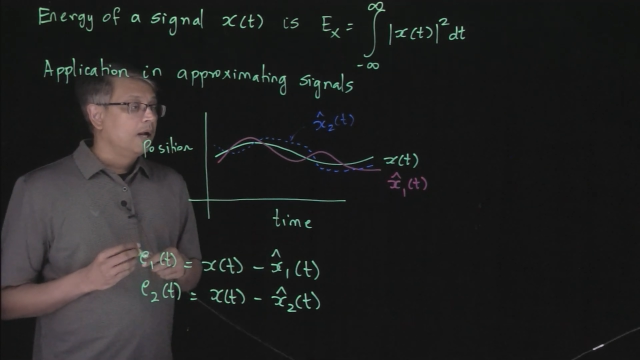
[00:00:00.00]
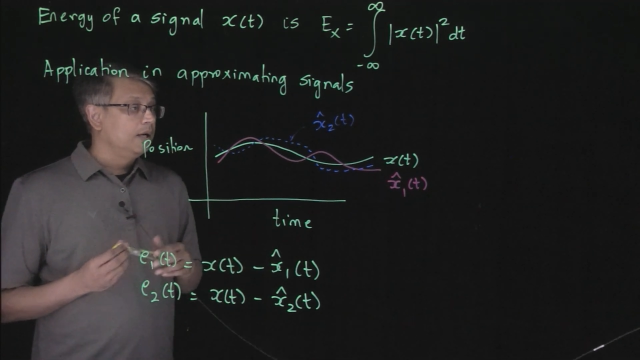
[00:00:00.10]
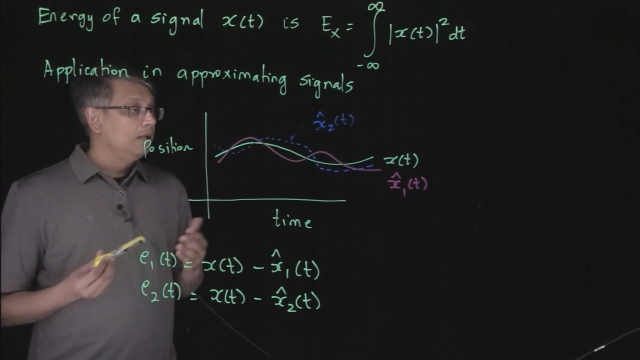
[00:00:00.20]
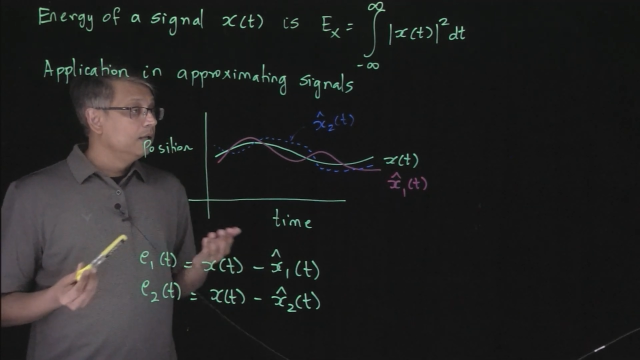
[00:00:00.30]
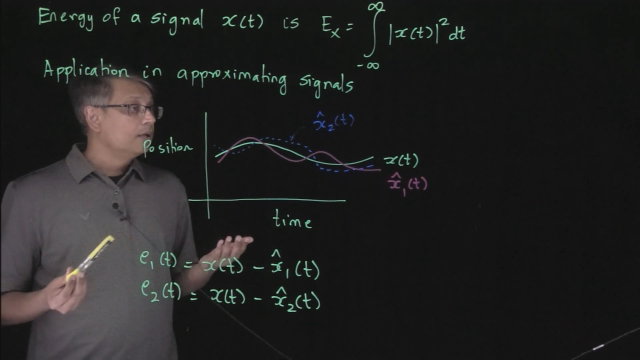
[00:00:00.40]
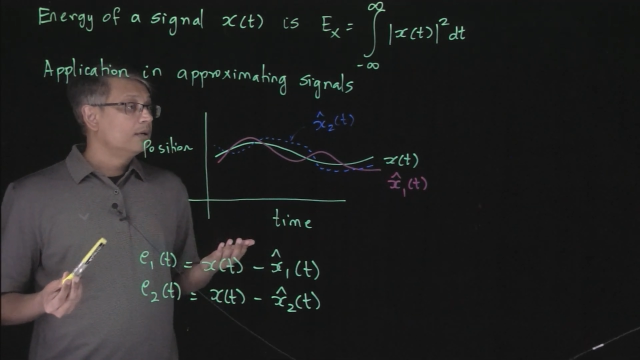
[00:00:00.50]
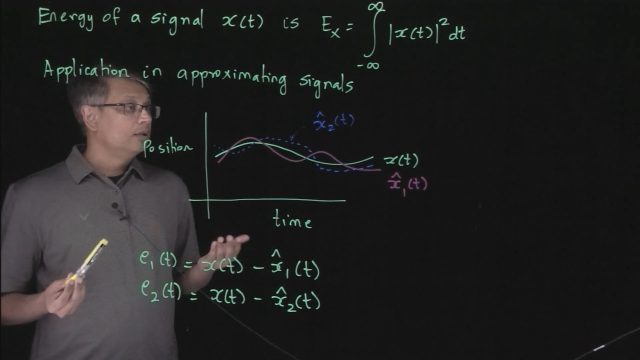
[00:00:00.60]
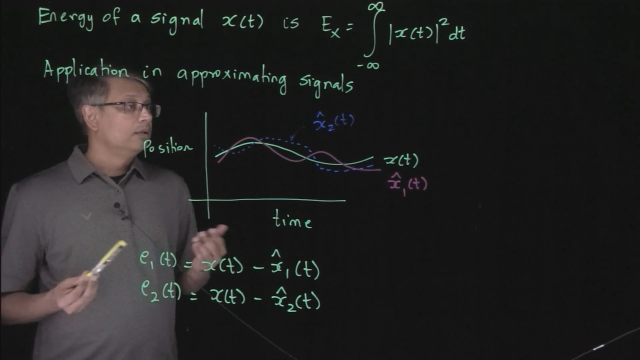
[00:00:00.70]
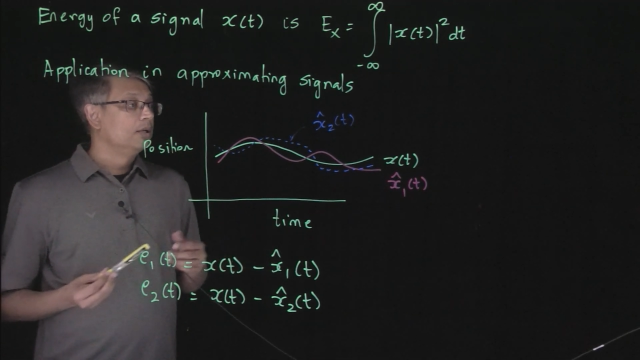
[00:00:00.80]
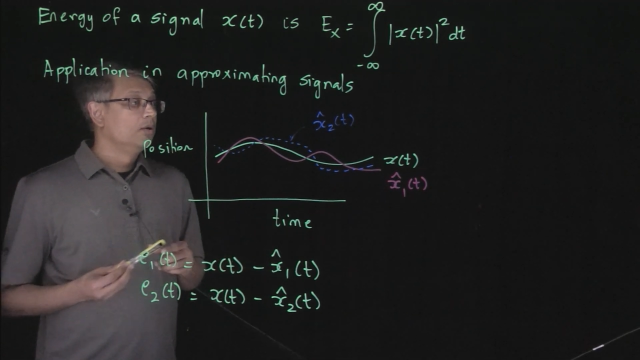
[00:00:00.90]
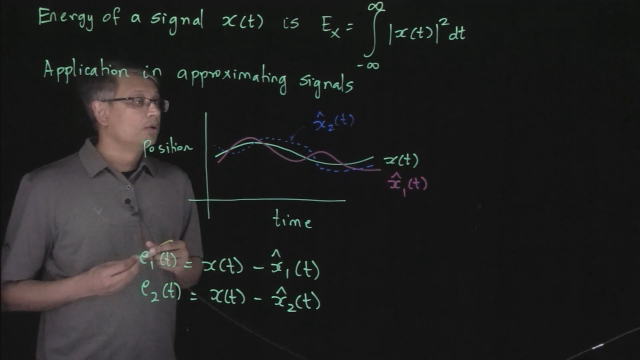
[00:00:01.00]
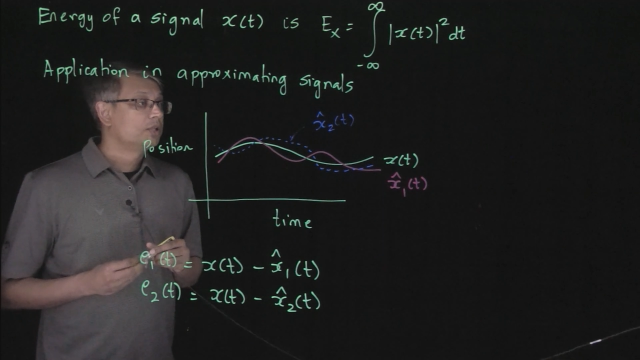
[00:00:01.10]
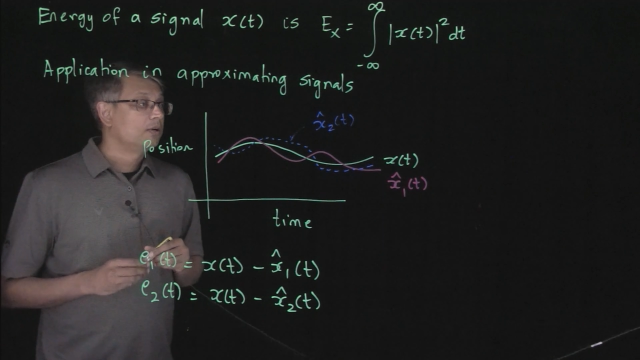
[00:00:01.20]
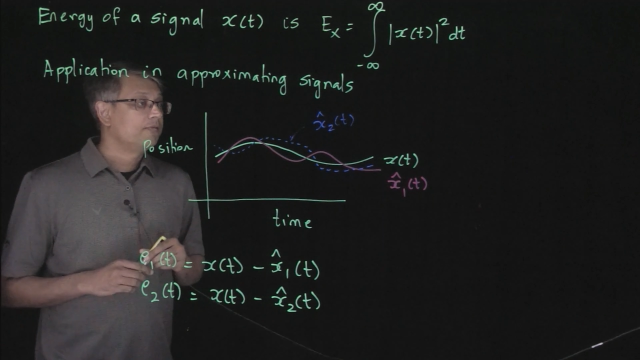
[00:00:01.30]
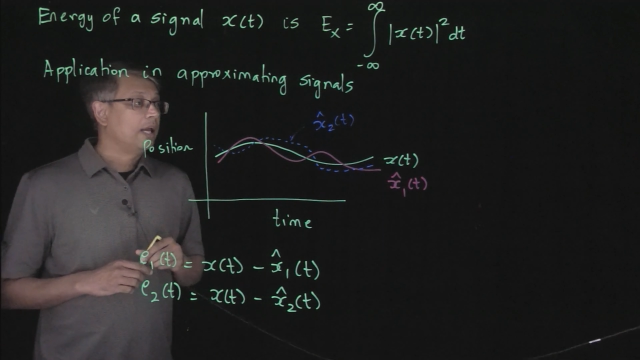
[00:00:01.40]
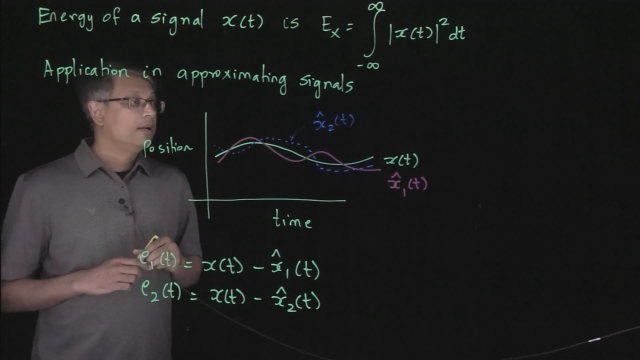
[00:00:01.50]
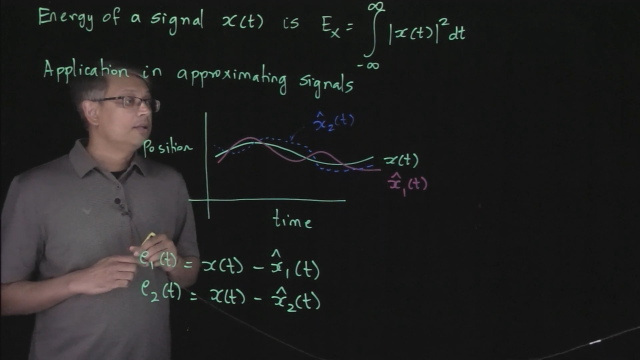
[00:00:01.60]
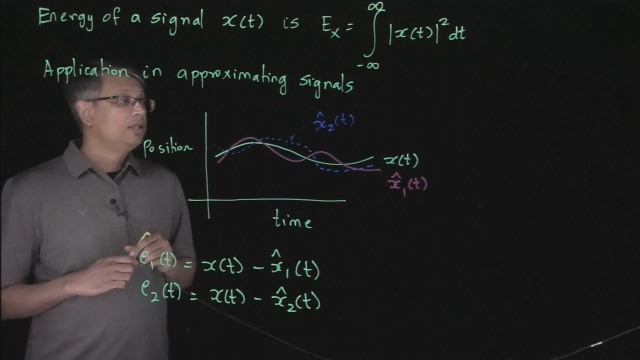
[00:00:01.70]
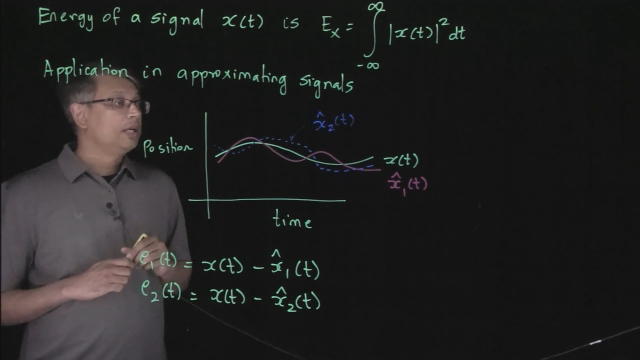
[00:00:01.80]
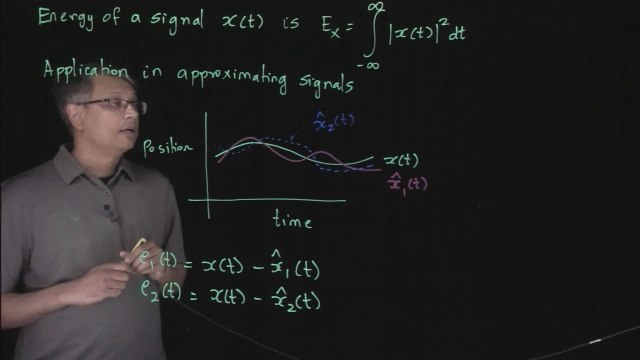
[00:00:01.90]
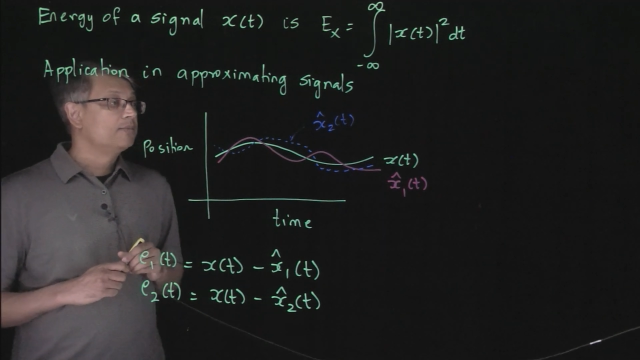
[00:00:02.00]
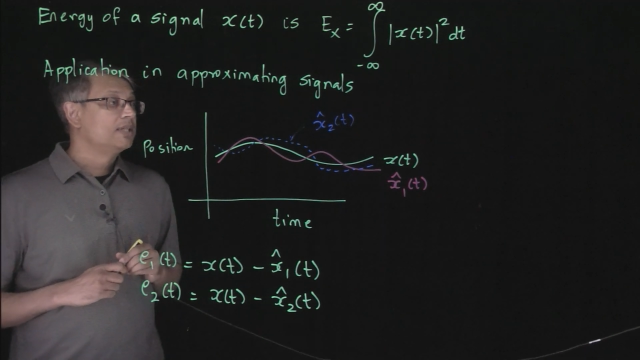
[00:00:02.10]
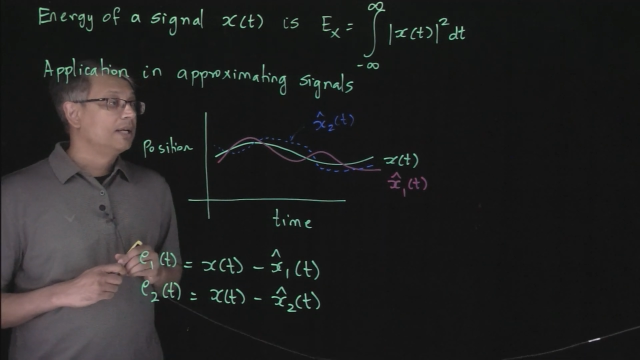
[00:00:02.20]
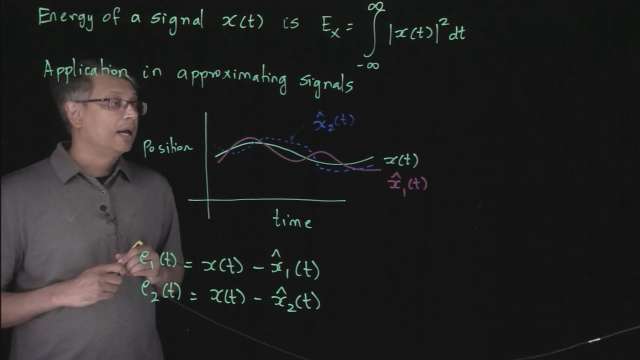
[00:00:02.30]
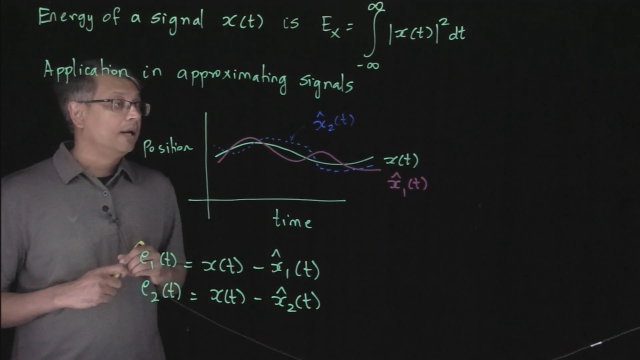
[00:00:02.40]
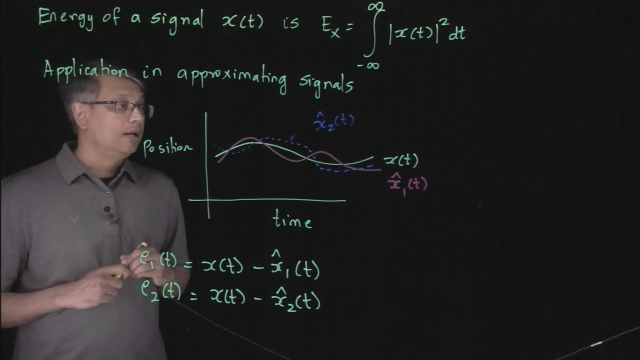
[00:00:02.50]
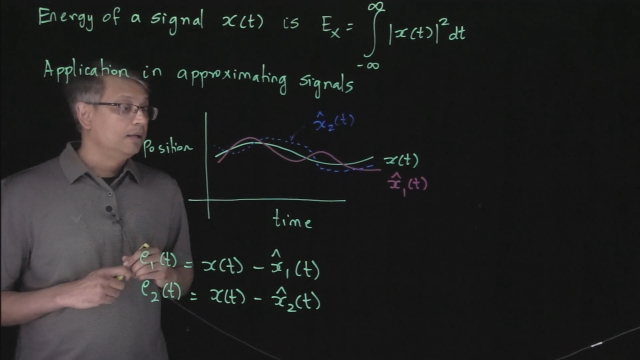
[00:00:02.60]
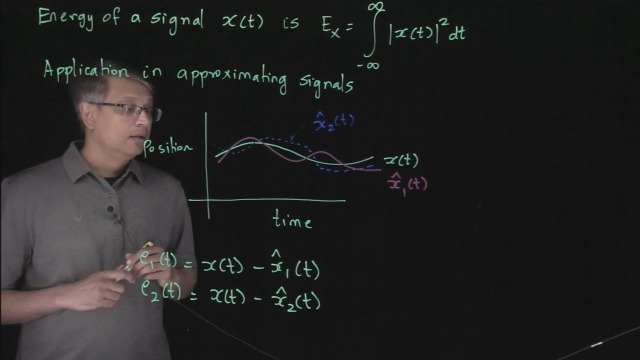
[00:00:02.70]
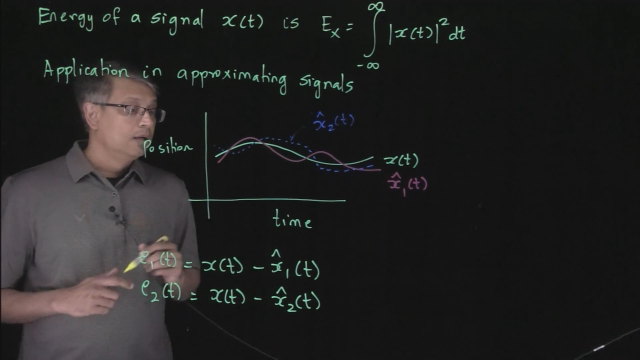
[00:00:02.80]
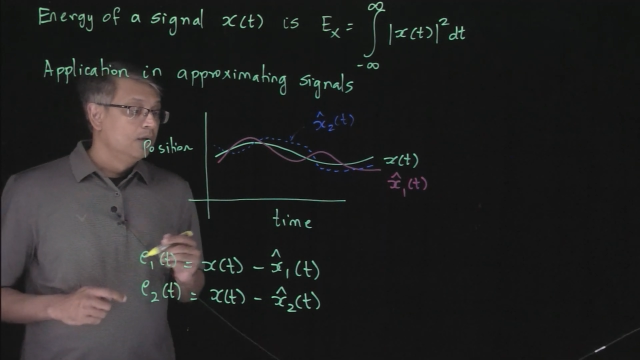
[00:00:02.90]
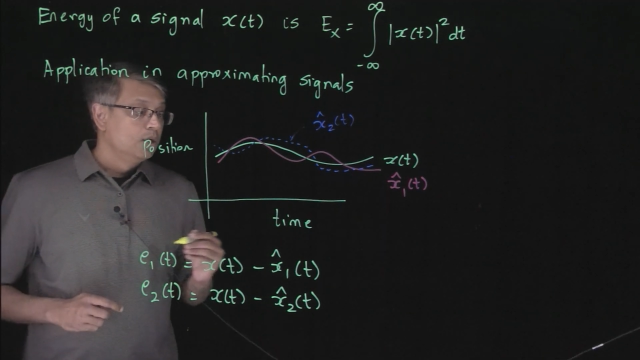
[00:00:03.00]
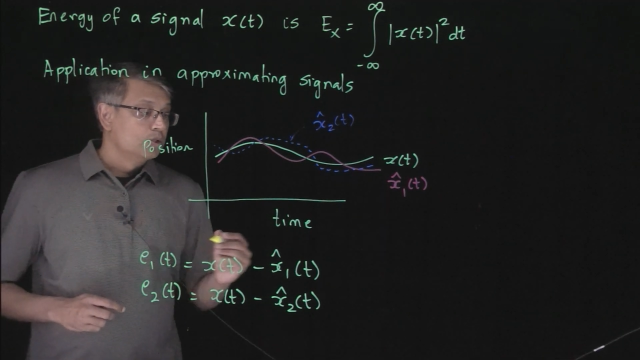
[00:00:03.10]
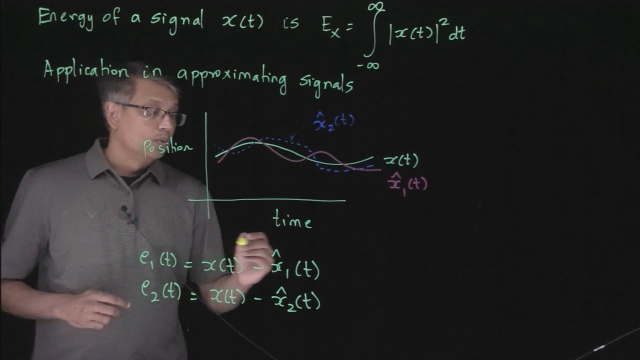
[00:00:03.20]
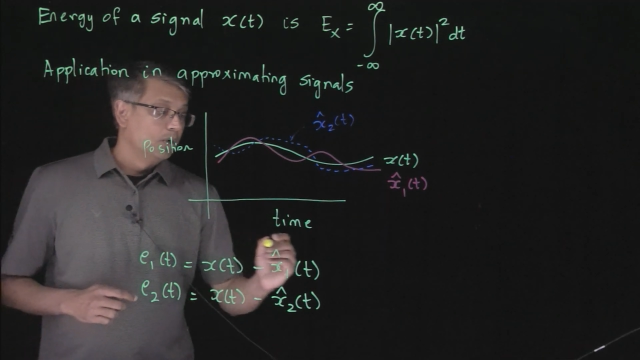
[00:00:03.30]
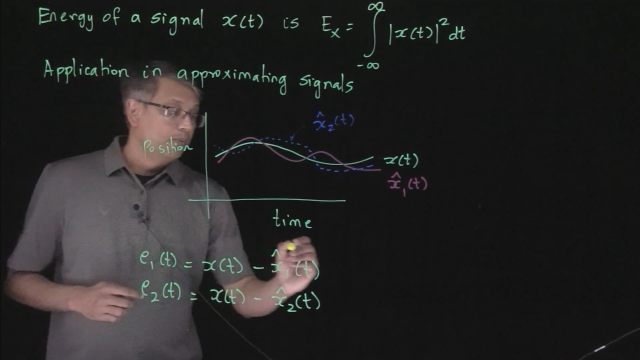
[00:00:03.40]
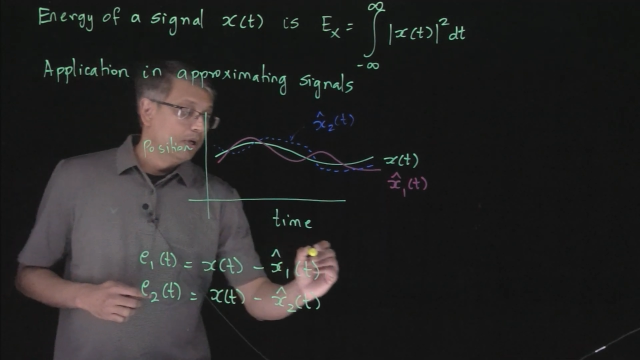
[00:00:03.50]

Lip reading: And here the notion of energy comes in handy. So what we